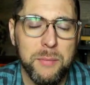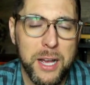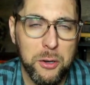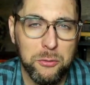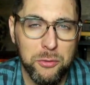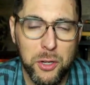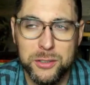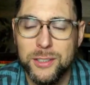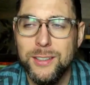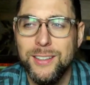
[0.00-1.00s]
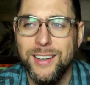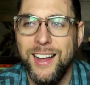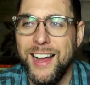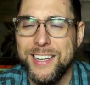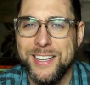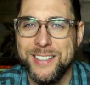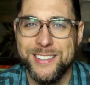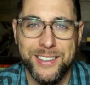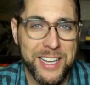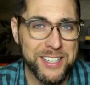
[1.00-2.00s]
my own fault. I
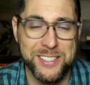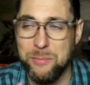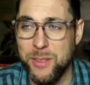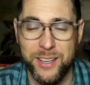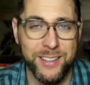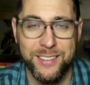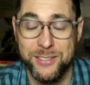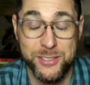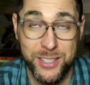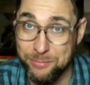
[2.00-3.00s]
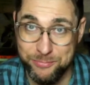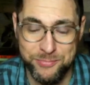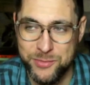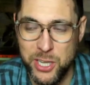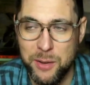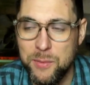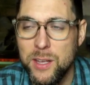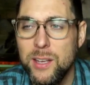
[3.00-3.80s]
didn't link something, and just like, duh.